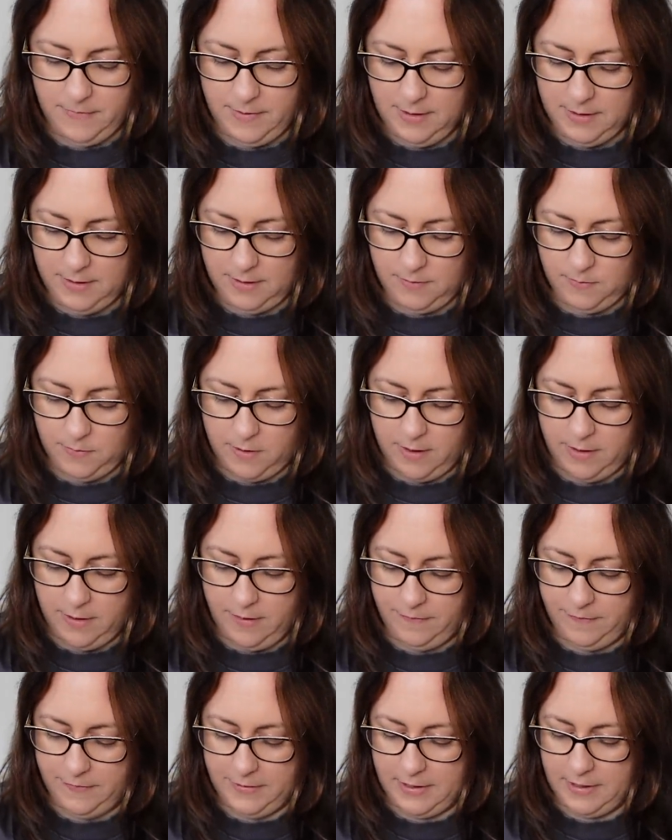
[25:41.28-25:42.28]
This is what I
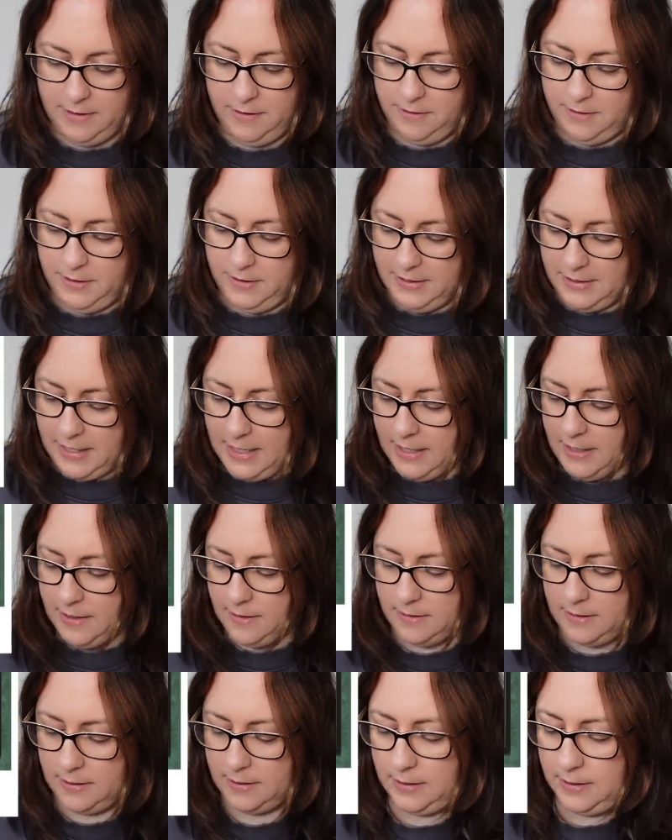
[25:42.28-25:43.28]
have done to
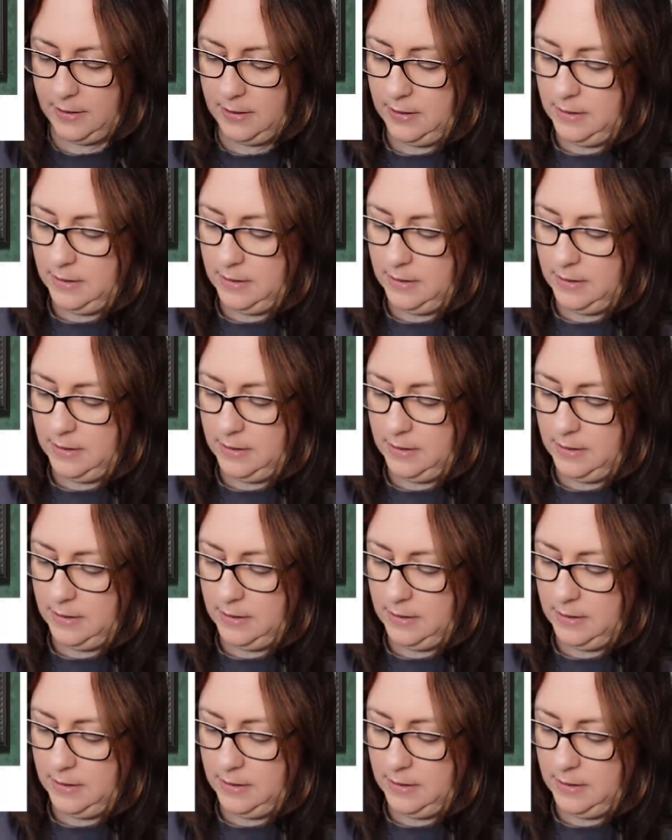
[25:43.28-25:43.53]
date.